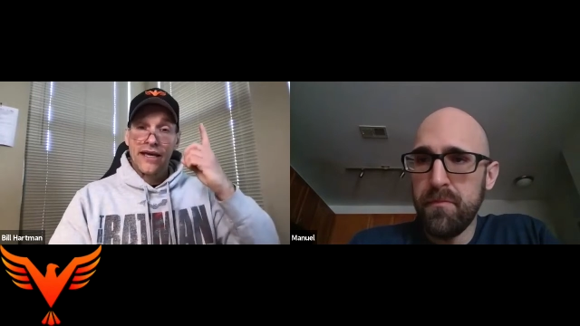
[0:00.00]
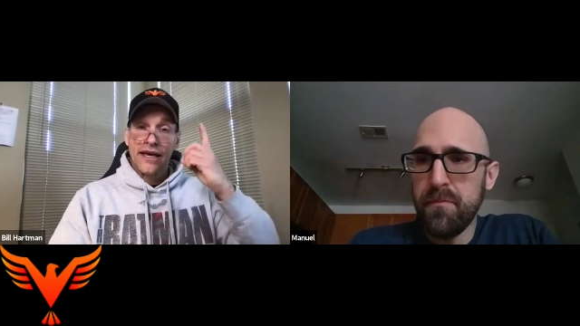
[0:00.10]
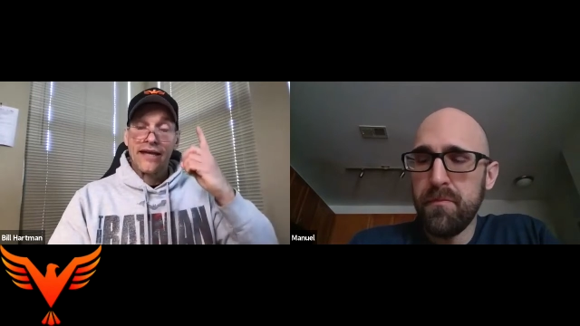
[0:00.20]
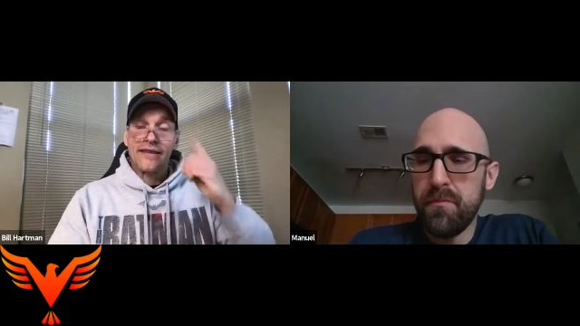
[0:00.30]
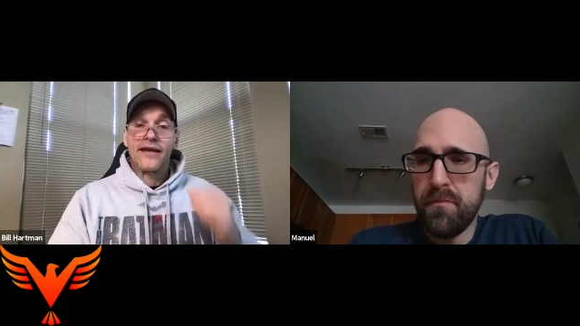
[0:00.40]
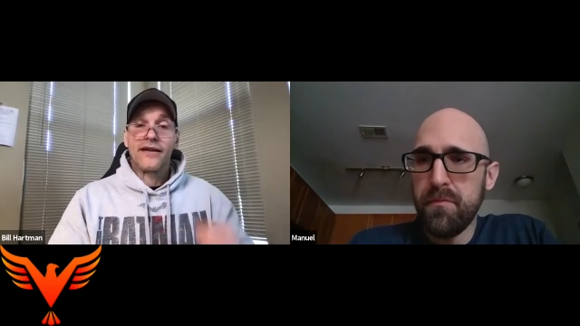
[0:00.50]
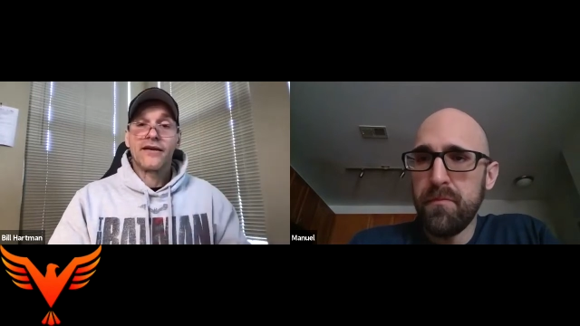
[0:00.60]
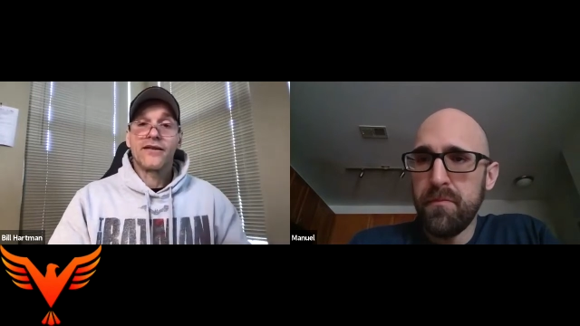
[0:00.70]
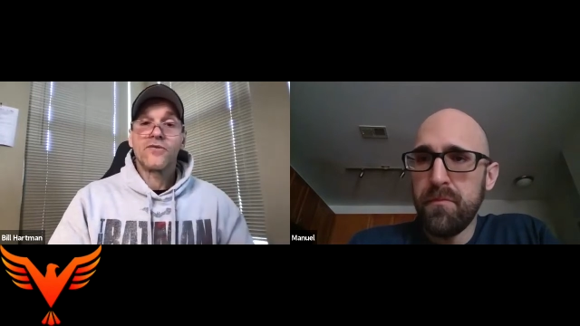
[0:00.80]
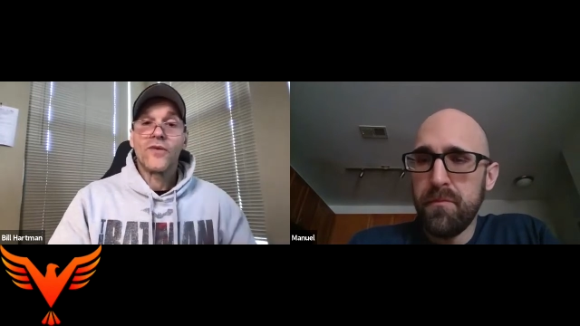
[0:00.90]
Speaker 1: and then
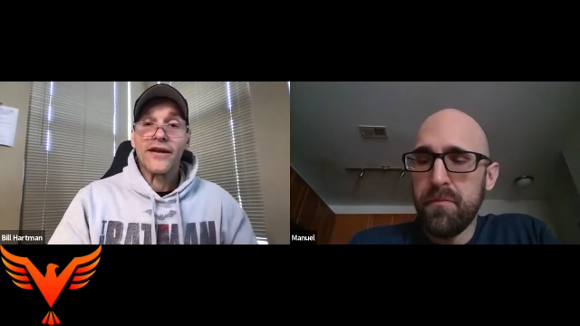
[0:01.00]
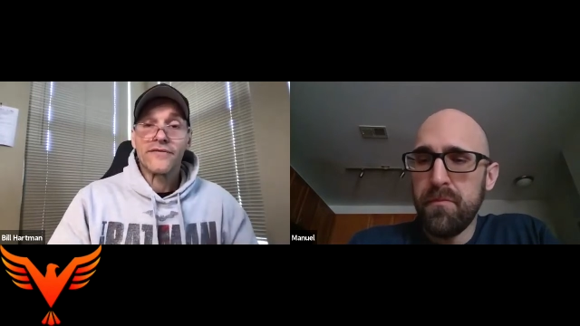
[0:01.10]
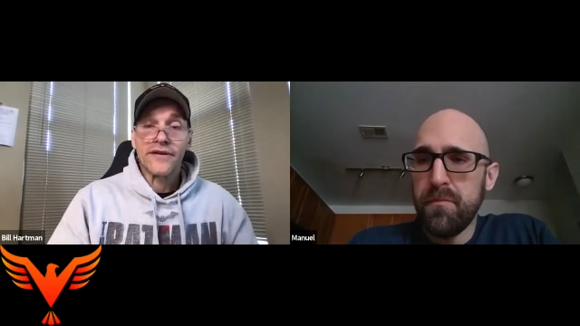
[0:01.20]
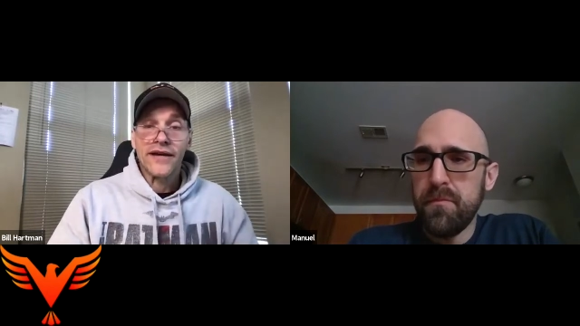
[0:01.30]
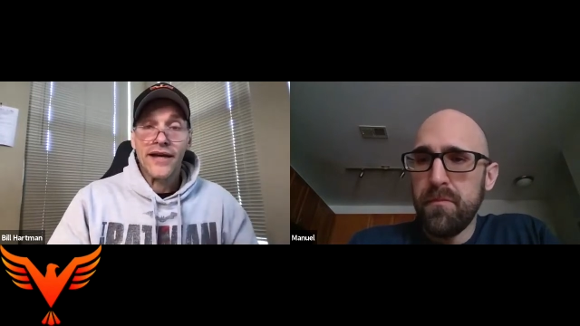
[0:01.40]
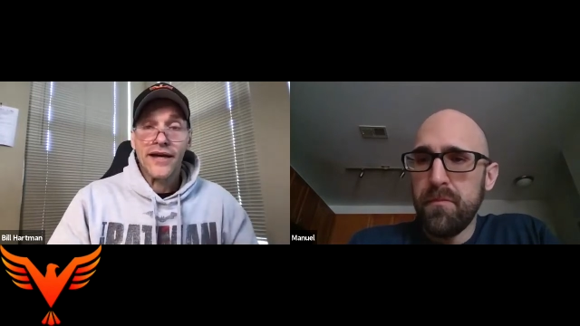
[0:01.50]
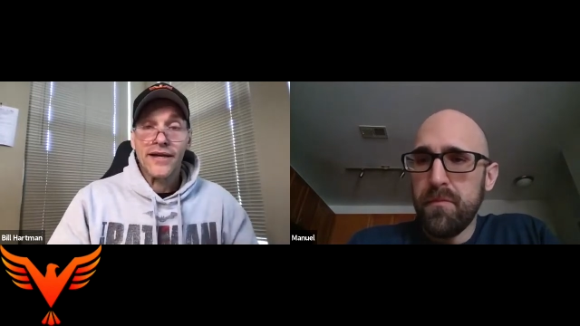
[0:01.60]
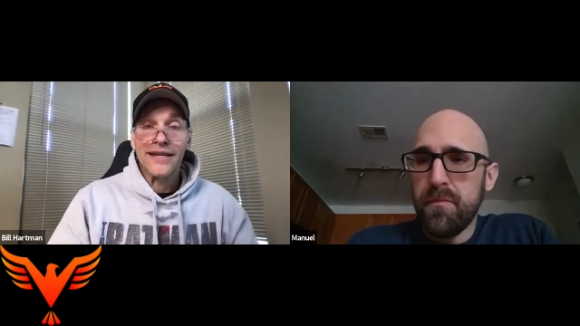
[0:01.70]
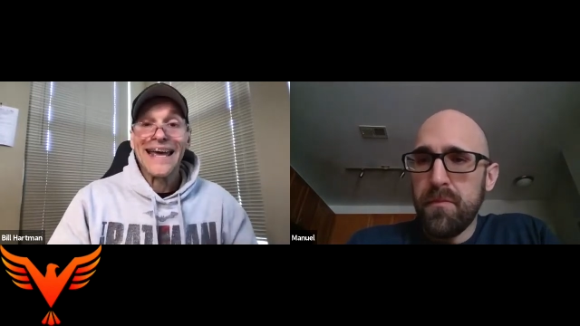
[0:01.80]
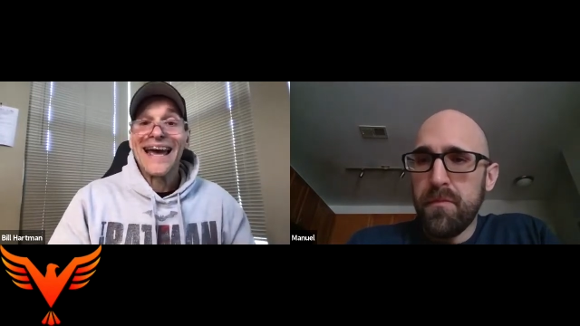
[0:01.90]
the weight
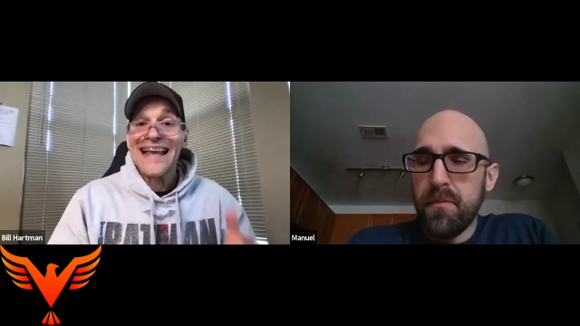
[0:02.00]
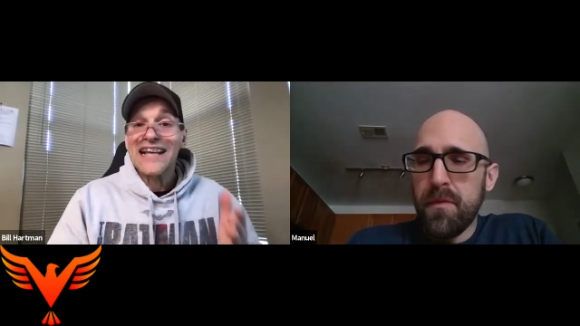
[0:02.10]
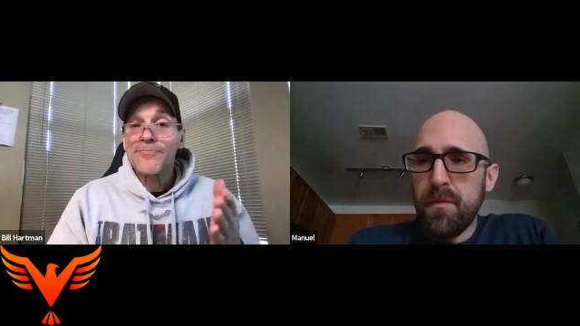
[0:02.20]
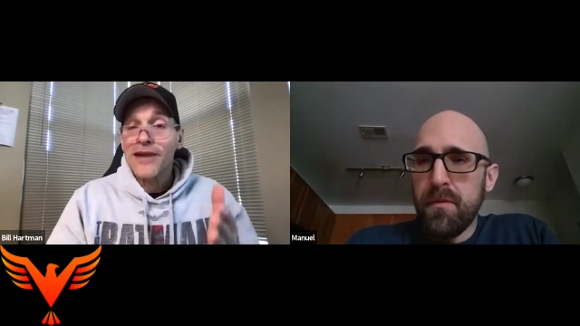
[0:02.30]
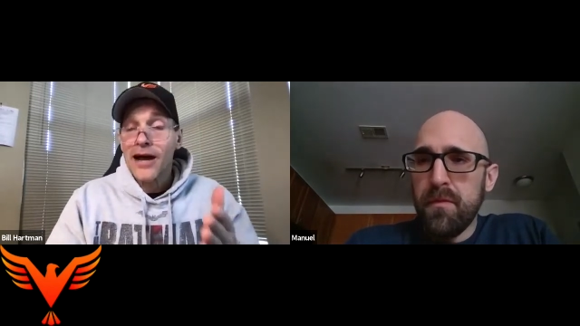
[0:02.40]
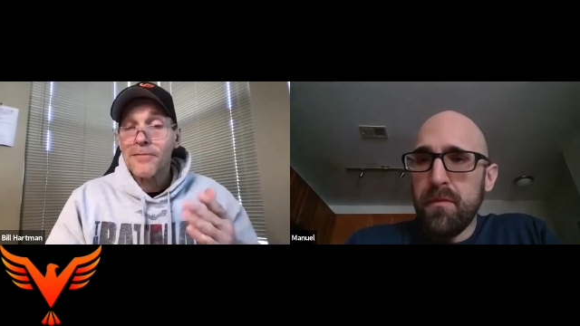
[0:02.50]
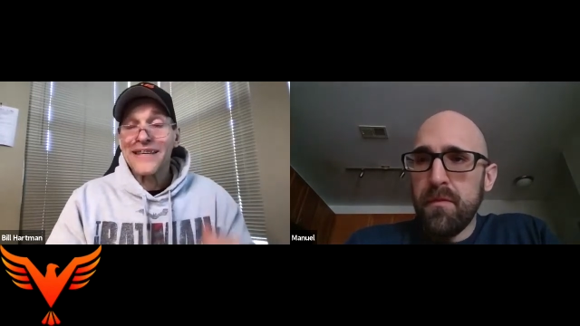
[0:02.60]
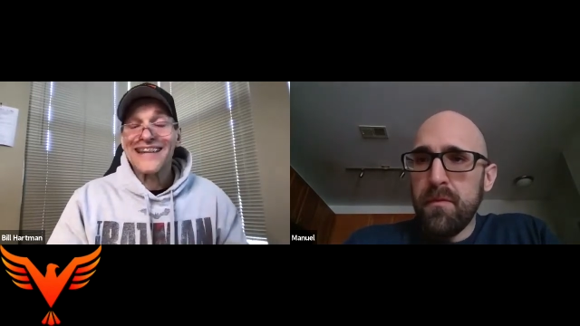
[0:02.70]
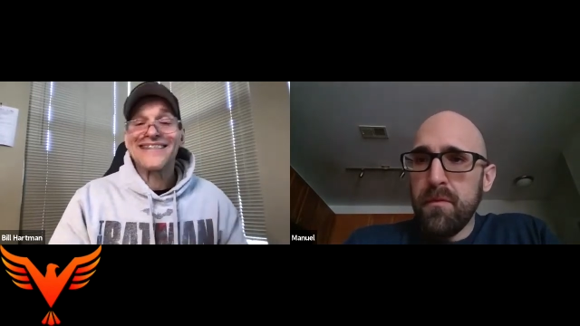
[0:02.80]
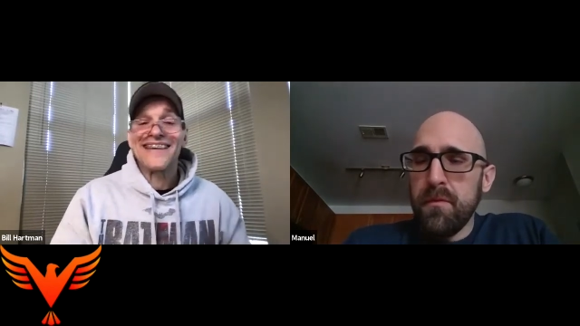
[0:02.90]
overhead. And that's probably
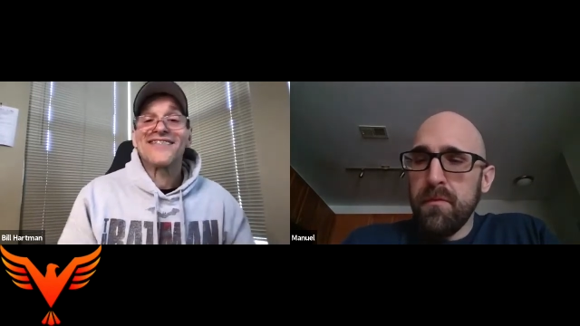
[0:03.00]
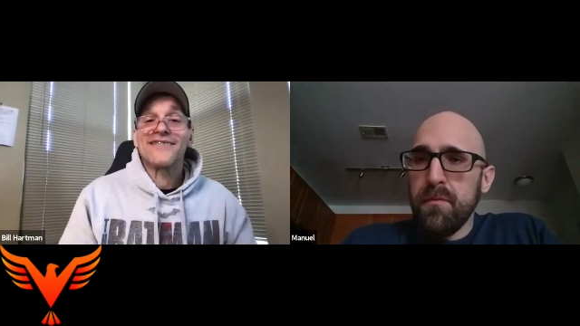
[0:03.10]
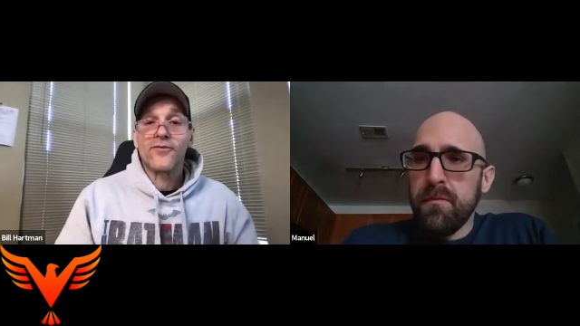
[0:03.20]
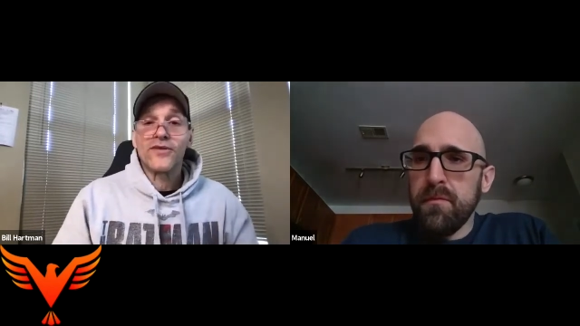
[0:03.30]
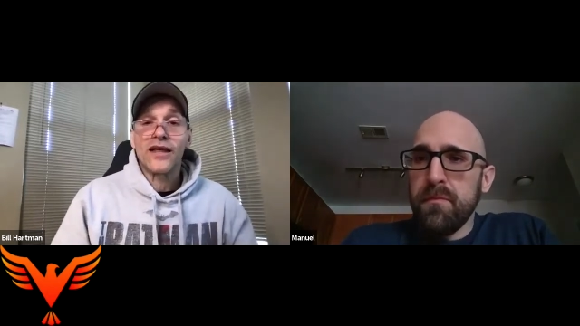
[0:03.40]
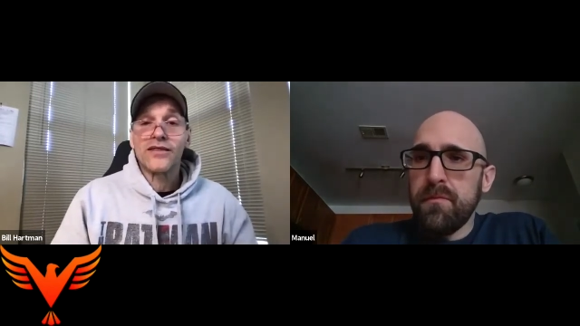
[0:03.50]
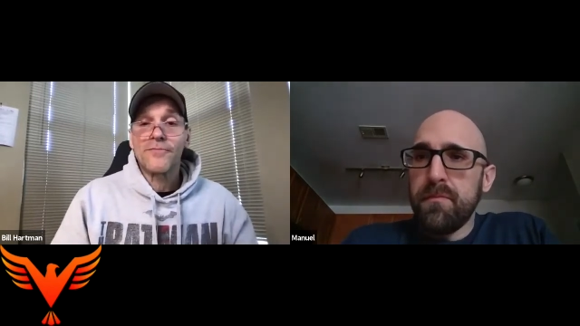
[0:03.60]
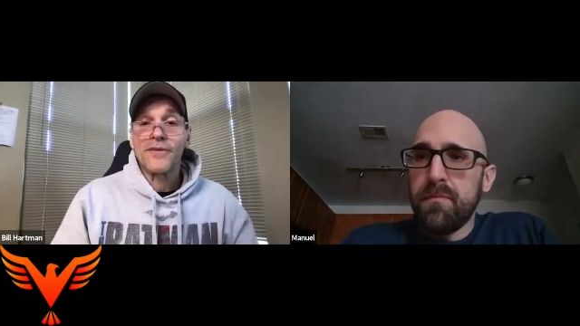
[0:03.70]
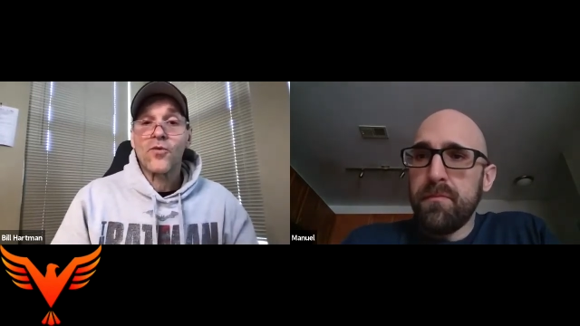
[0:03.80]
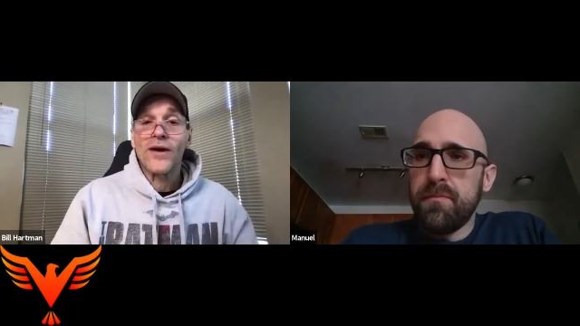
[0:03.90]
a decent
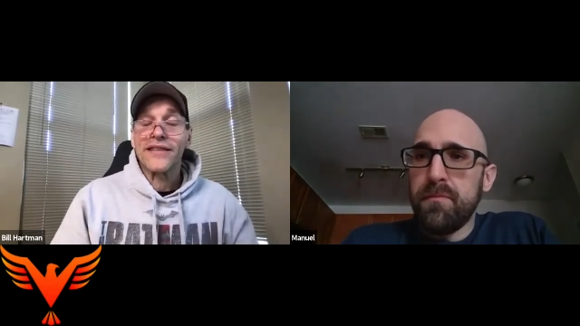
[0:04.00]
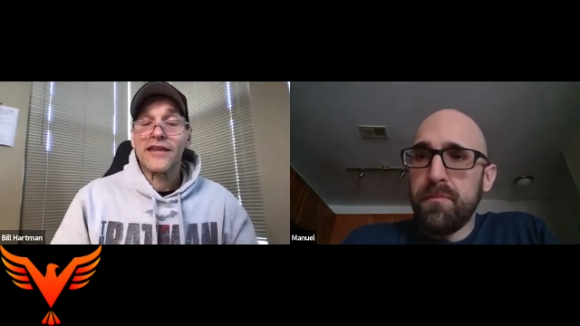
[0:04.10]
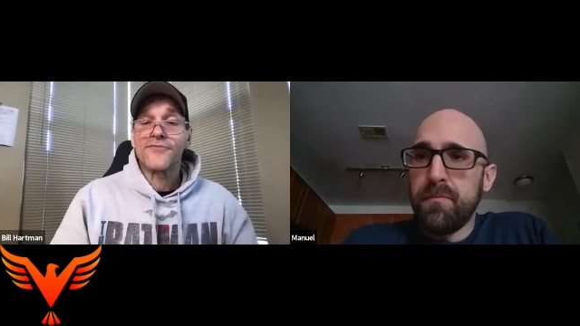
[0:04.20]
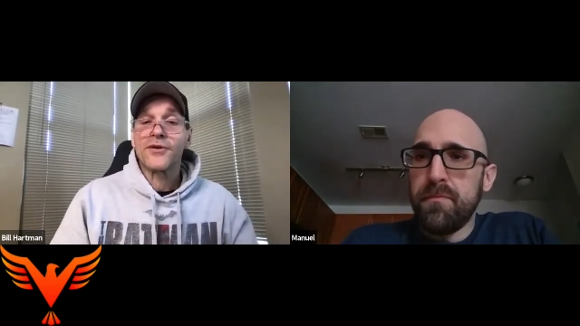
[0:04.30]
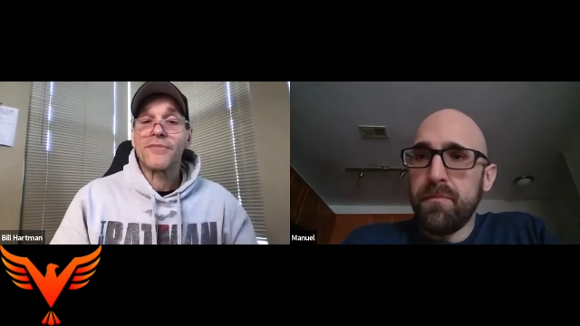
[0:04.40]
Olympic weightlifter,